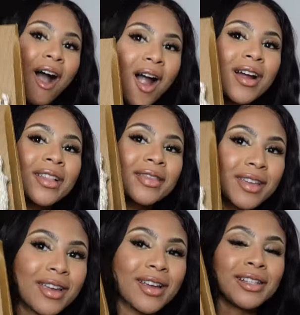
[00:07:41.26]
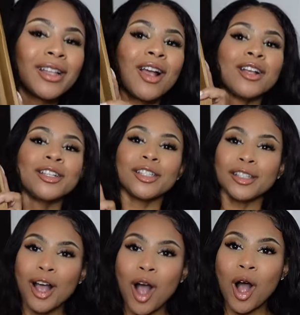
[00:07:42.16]
Aren't these
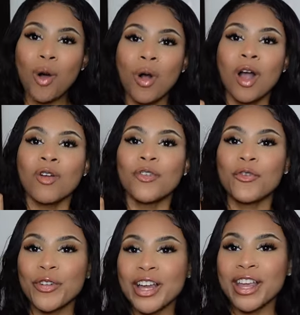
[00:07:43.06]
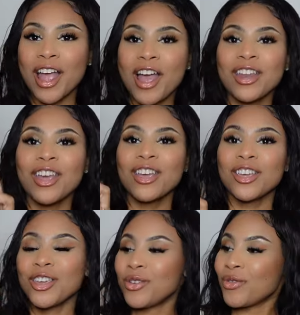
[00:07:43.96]
so freaking
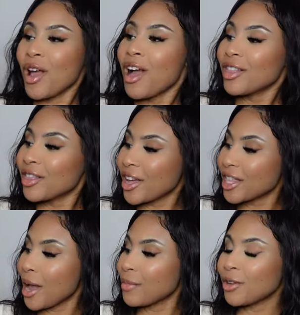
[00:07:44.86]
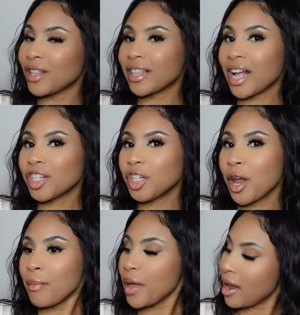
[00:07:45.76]
cute? Look at them, and they're like that
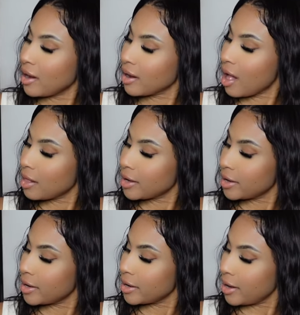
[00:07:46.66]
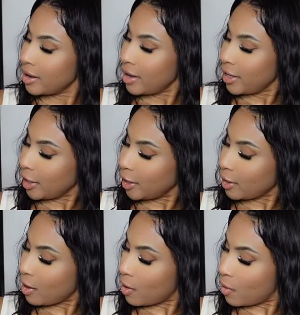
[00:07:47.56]
champagne colored.
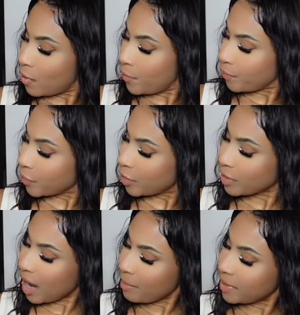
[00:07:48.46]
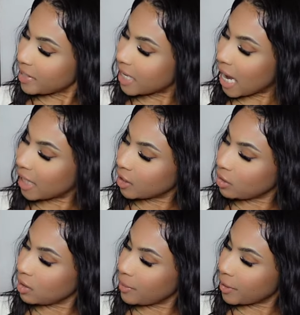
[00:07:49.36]
So they're not
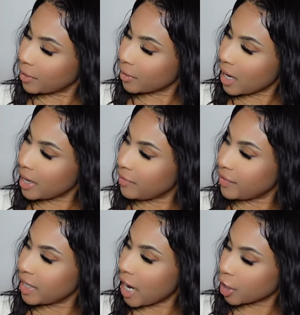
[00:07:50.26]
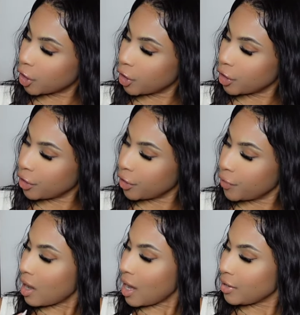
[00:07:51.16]
bedazzled, but they're kind of
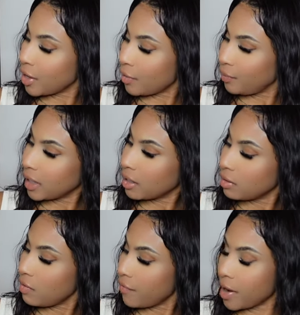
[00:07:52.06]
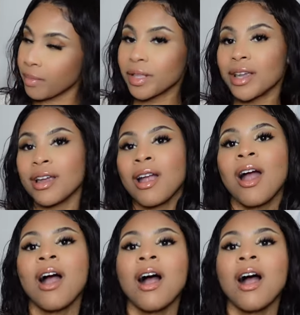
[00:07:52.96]
textured. I don't know. It's like a little family.